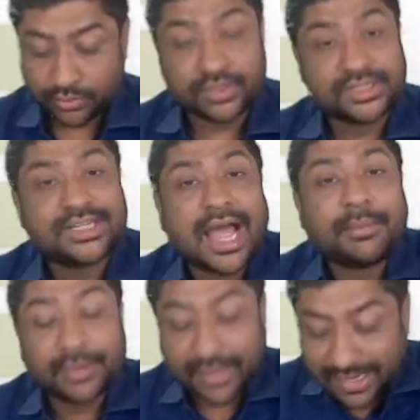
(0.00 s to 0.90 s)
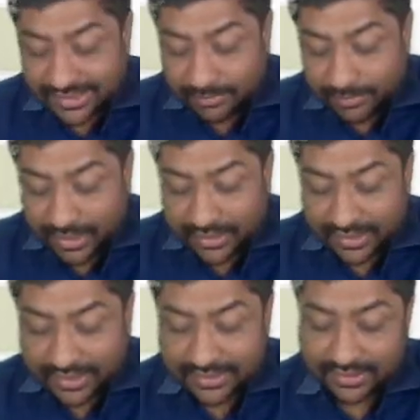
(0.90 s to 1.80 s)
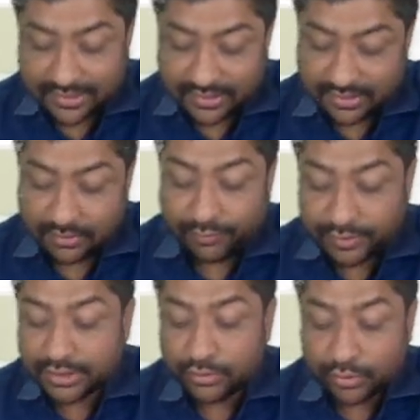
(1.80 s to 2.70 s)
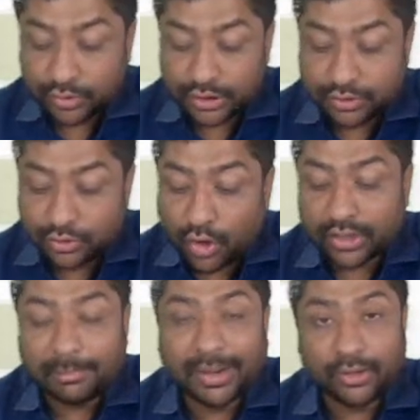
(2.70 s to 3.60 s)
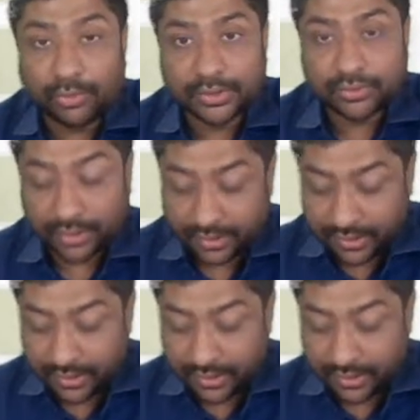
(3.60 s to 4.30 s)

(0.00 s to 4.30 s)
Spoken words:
Is it hypercalcemia? Is it, which is not a myeloma, sorry.